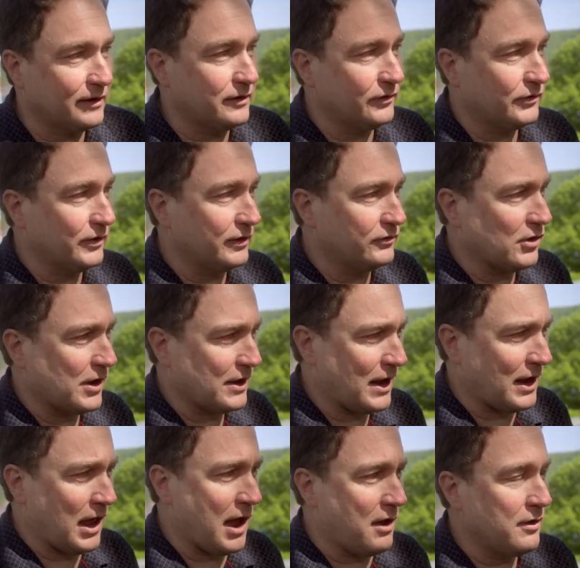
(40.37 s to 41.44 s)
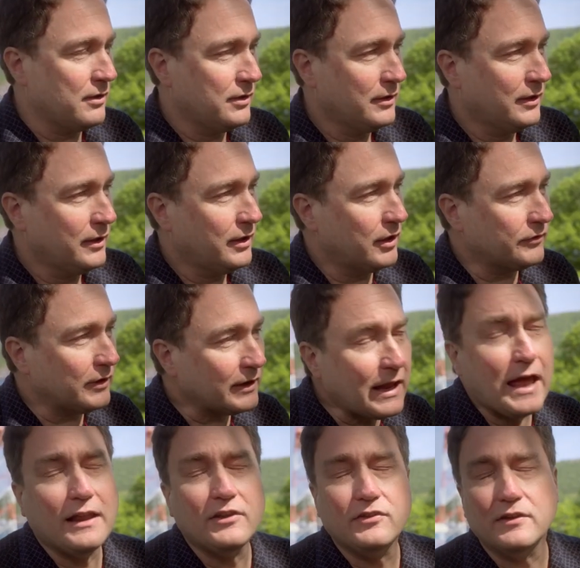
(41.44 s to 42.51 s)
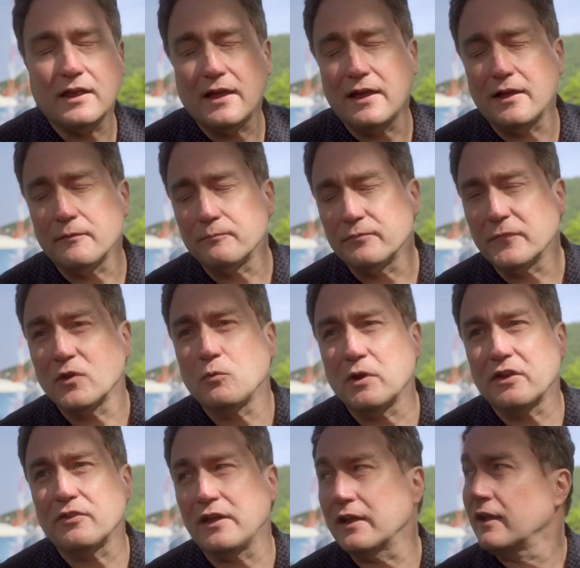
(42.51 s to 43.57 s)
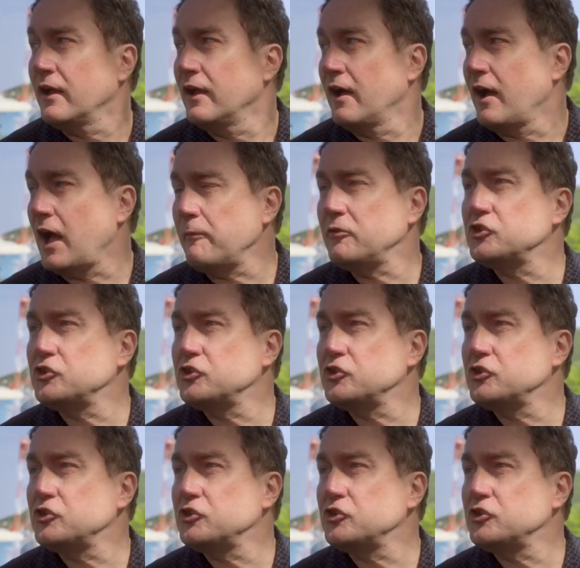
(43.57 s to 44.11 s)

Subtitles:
and I was like, he's like, hello? I was like, yeah, listen, quick thing. I'm in